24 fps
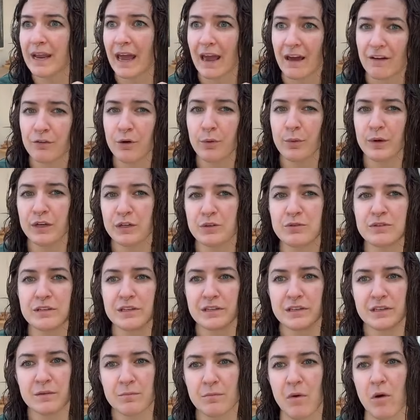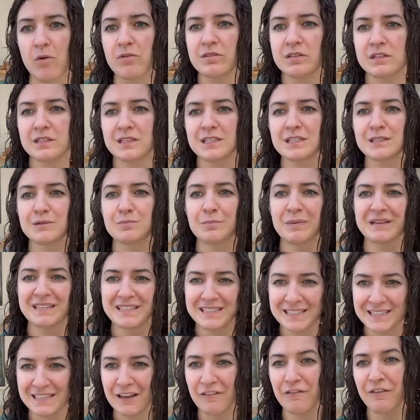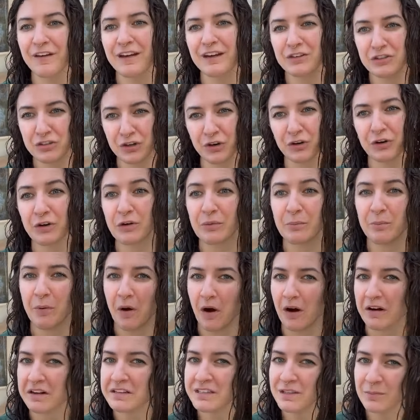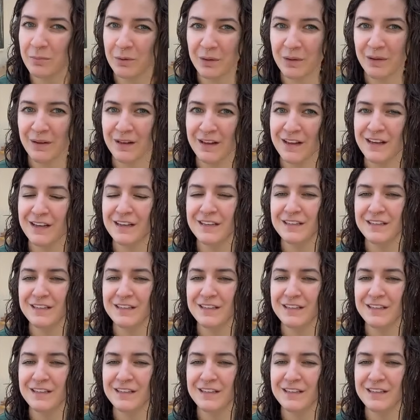everyone uses the most specific term possible